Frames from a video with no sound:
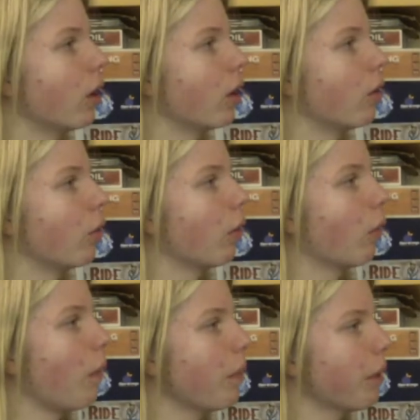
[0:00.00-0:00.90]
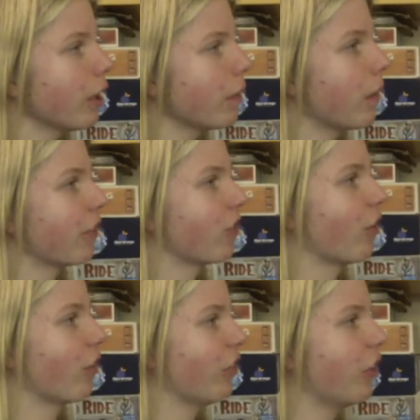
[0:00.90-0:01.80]
Well, we won't be putting them on the
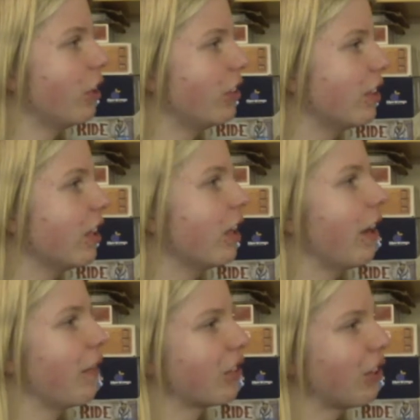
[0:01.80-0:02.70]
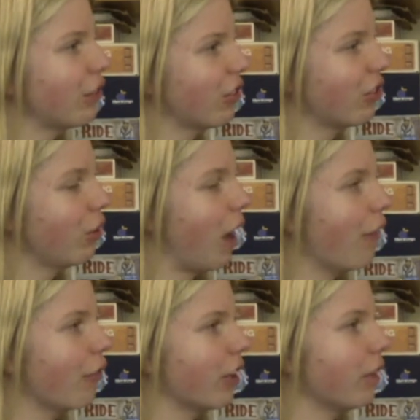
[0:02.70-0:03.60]
surface. You see, if the surface is too
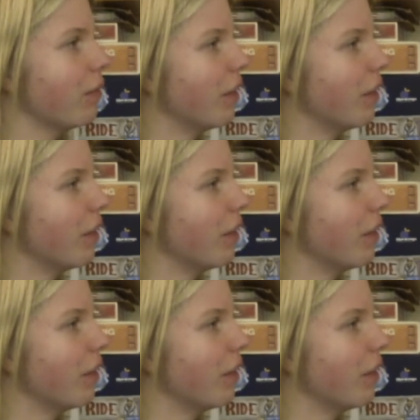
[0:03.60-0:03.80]
hot for them,